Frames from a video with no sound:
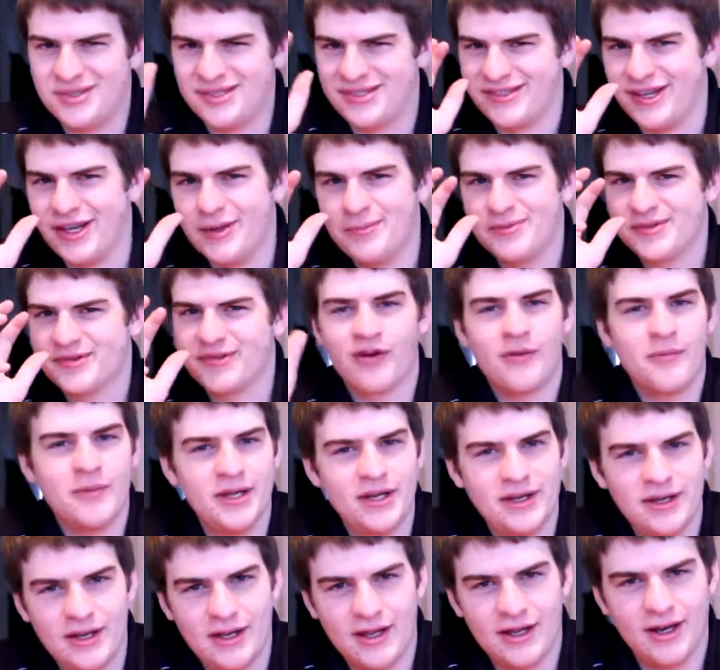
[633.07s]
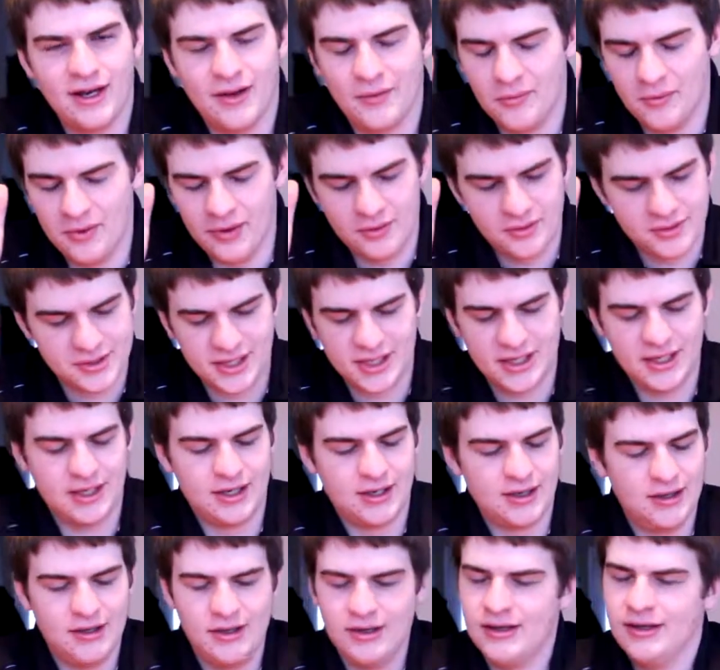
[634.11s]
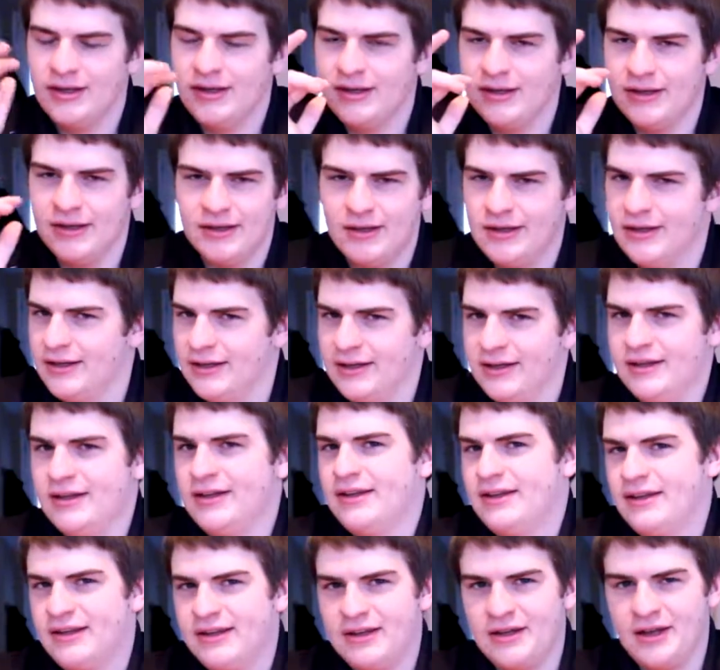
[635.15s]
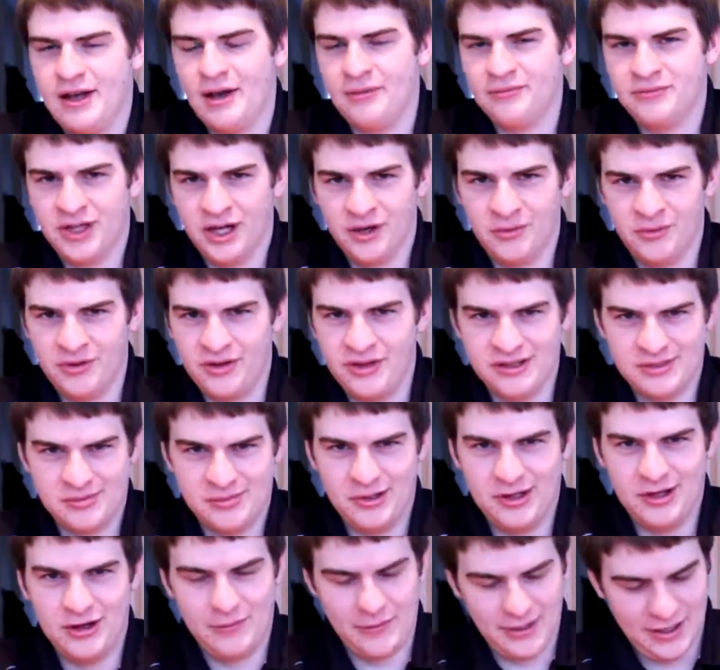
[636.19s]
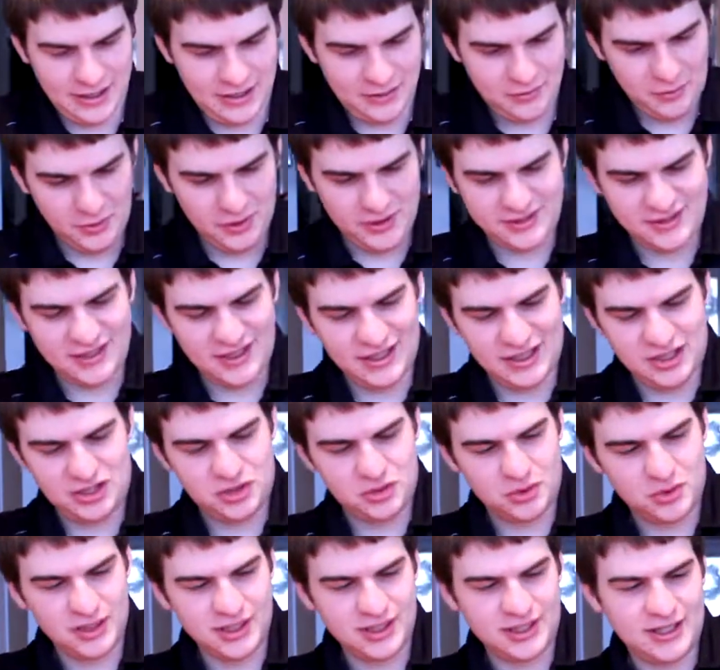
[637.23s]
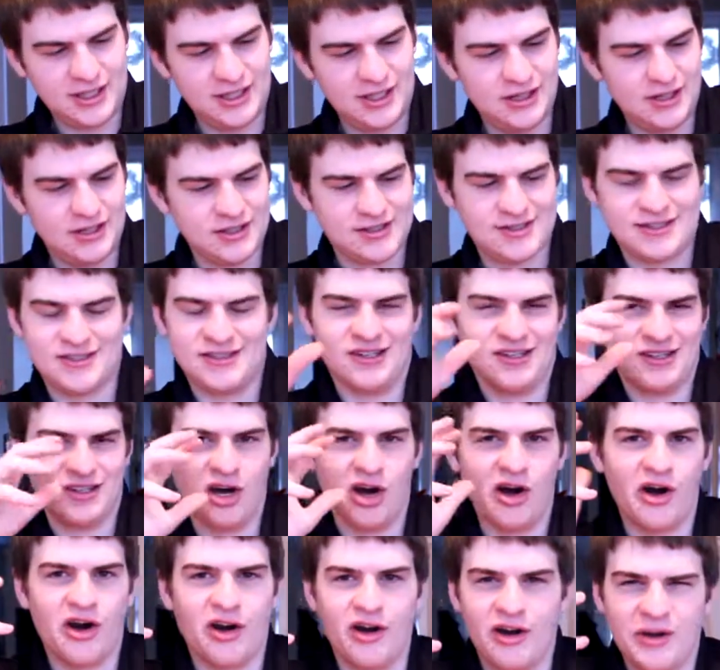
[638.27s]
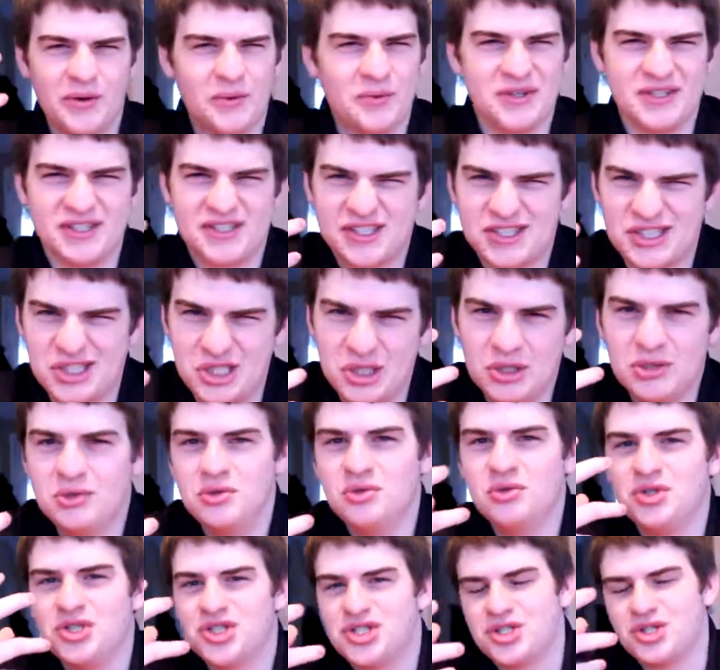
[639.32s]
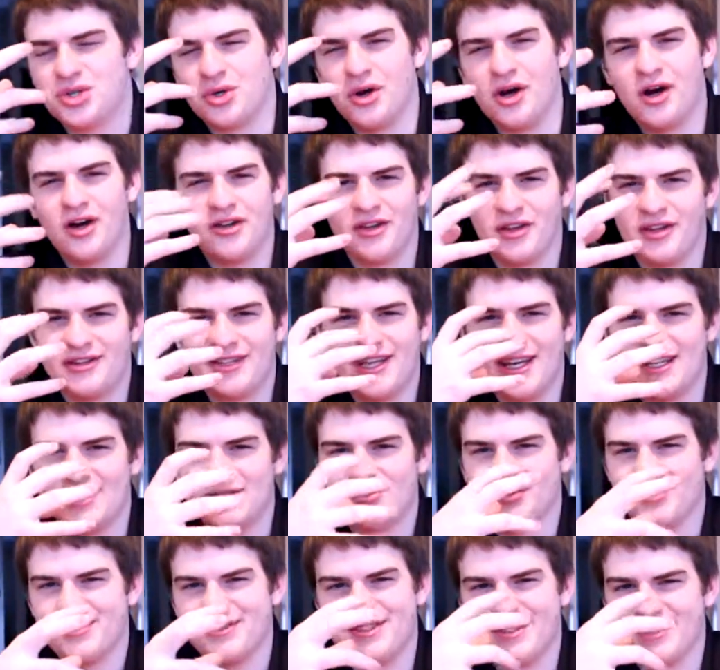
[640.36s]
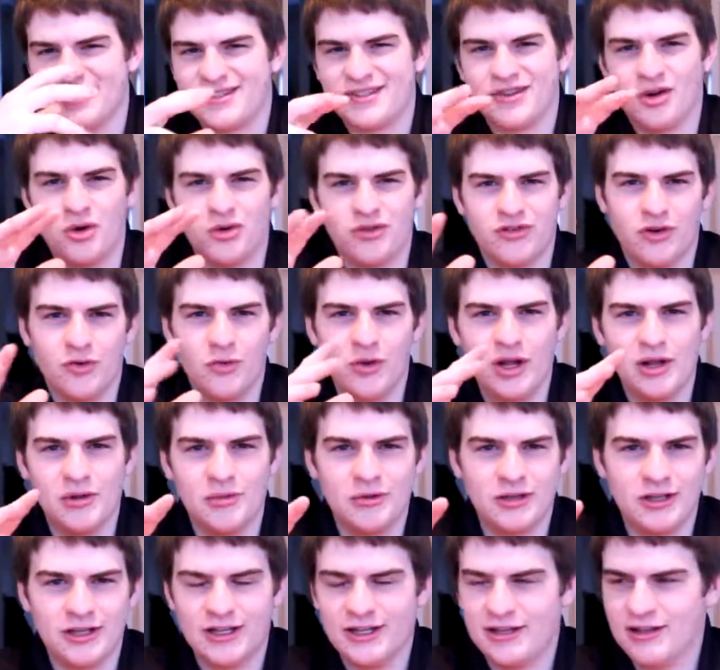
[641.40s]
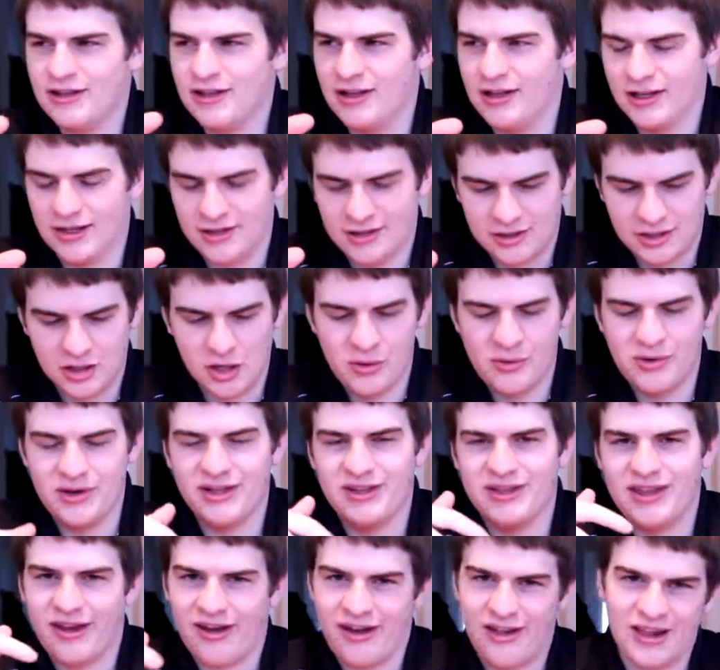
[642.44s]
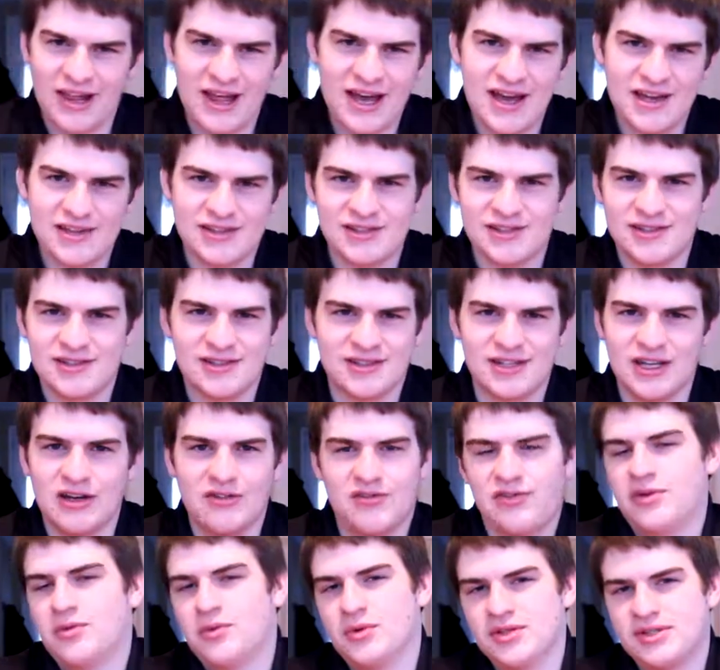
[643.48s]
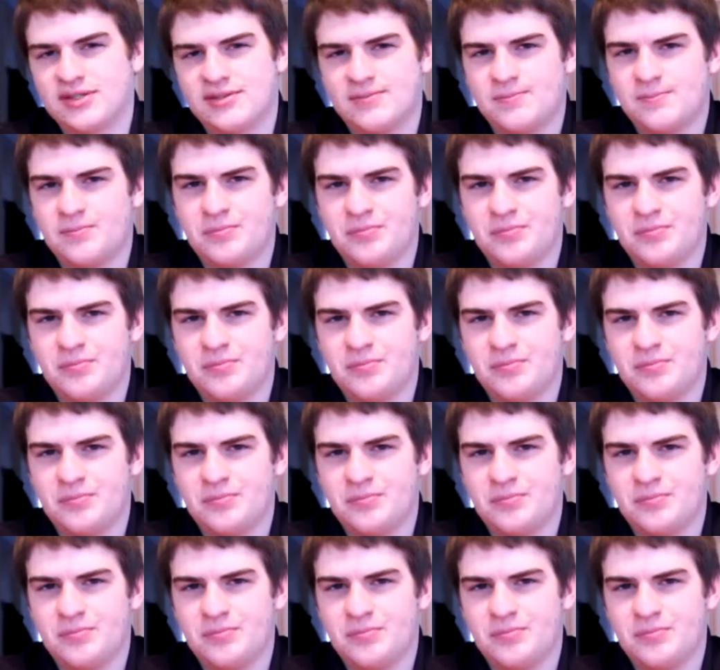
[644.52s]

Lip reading: sips from it, and I was like, I'm done with this beer, man. It was like drinking a cigar. It was too strong. The taste was just overwhelming, and it like coated the glass and stuff, and it was